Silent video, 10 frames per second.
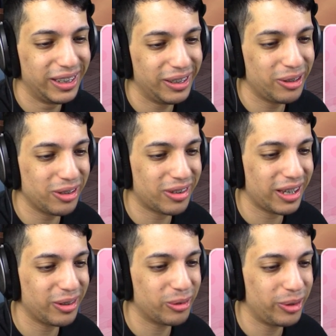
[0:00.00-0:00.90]
You could
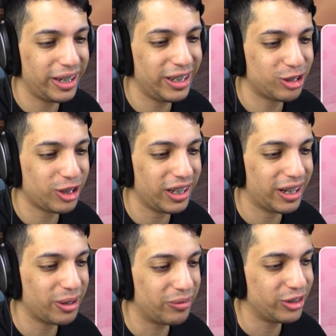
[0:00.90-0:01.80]
say we each take
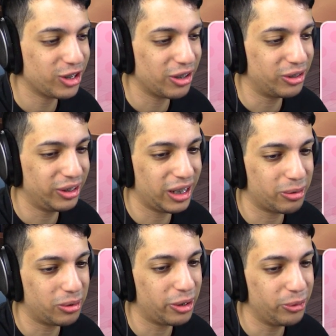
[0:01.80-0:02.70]
care of each other in
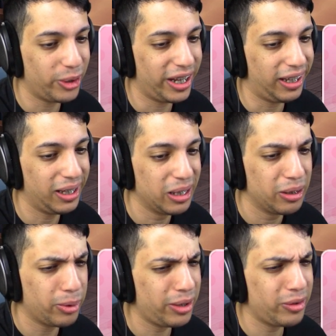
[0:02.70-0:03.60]
our own way.
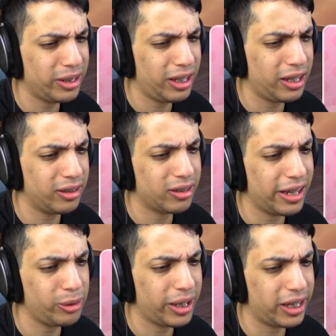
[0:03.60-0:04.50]
Whatever it is,
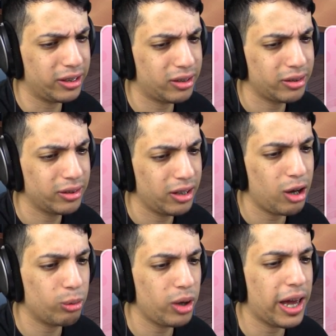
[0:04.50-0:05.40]
I don't get it.
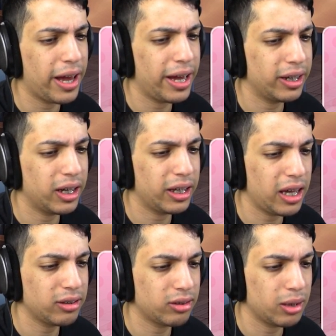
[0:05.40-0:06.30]
Oh yeah, I
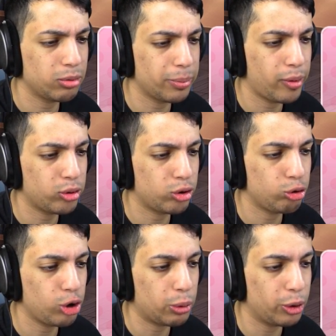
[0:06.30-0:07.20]
guess I'm supposed to
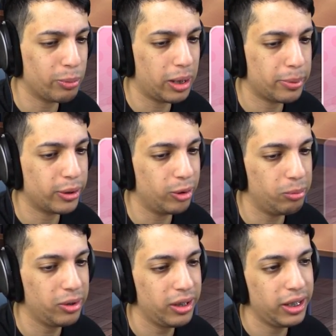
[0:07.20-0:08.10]
show you my
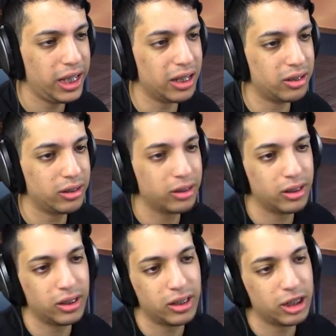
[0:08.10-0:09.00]
poem. Here.
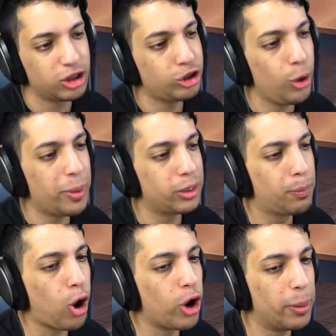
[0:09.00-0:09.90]
Stupid
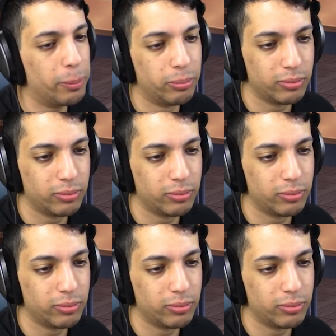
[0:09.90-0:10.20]
poem!